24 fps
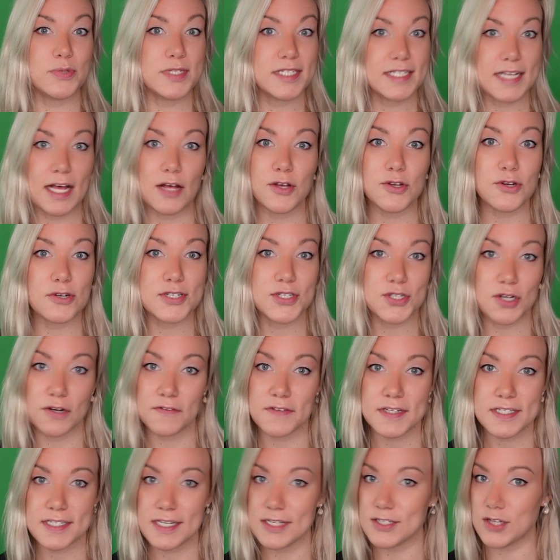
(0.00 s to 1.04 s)
And once you
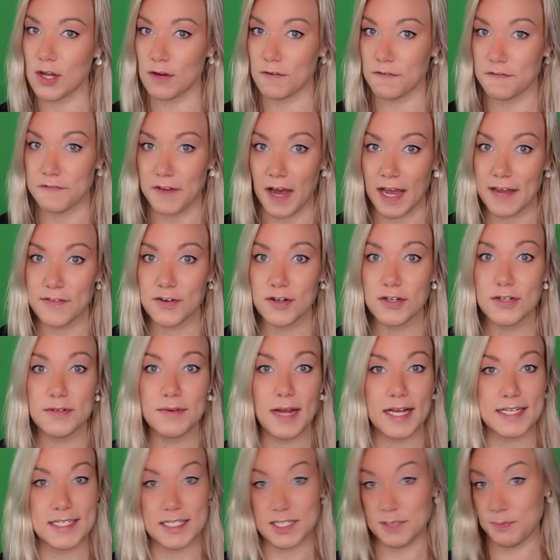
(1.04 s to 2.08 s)
have your green screen
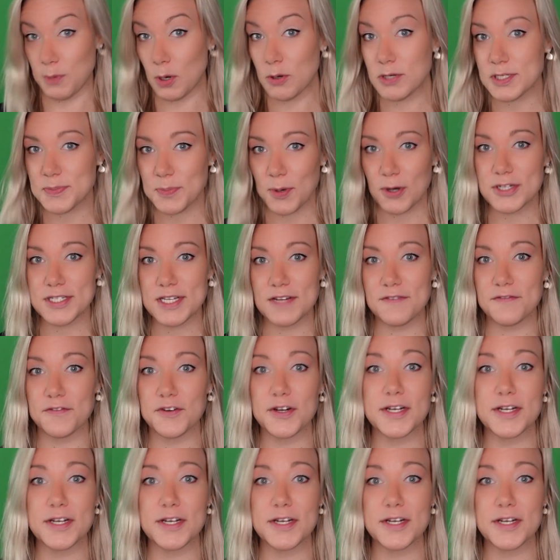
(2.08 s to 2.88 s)
footage recorded,